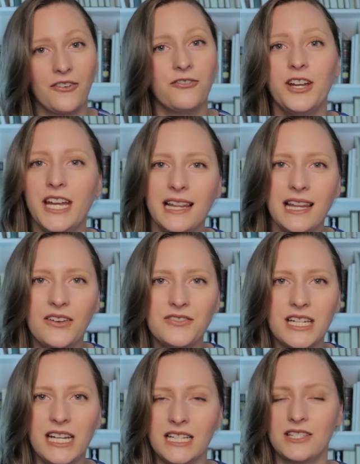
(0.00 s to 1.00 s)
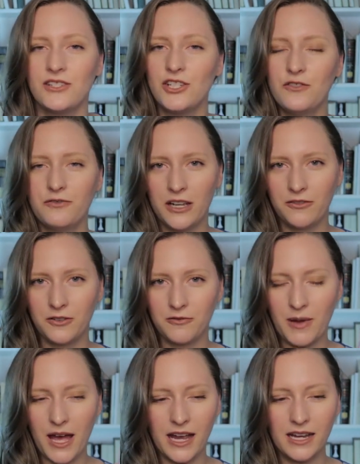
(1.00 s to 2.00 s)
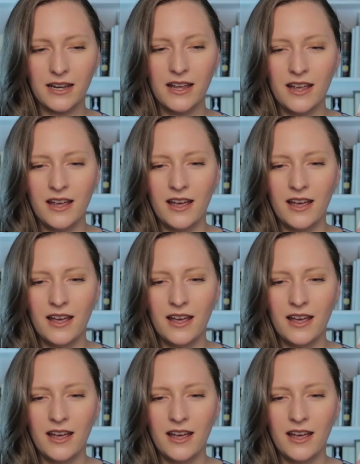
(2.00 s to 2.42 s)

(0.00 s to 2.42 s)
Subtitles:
I freaking loved it. It's a new favorite of mine.